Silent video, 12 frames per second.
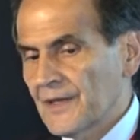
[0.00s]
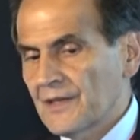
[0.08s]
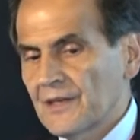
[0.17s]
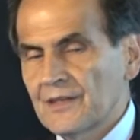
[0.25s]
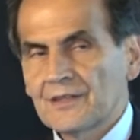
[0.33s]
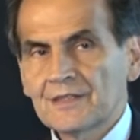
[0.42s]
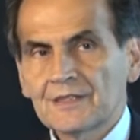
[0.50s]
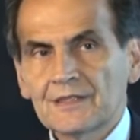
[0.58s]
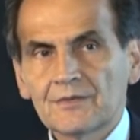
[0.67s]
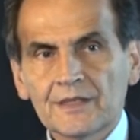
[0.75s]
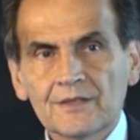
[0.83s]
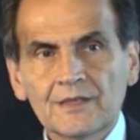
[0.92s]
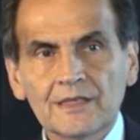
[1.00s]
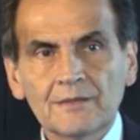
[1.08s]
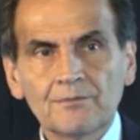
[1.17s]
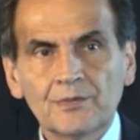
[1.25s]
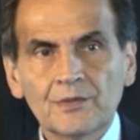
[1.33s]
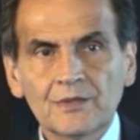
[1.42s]
And here is the rate of
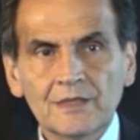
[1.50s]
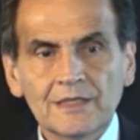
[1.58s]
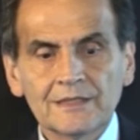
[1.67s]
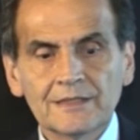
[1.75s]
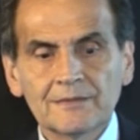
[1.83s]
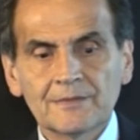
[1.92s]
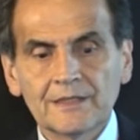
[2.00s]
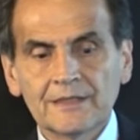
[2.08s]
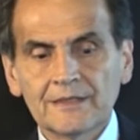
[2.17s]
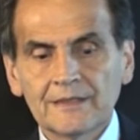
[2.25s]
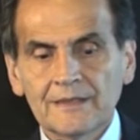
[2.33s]
hypoglycemia.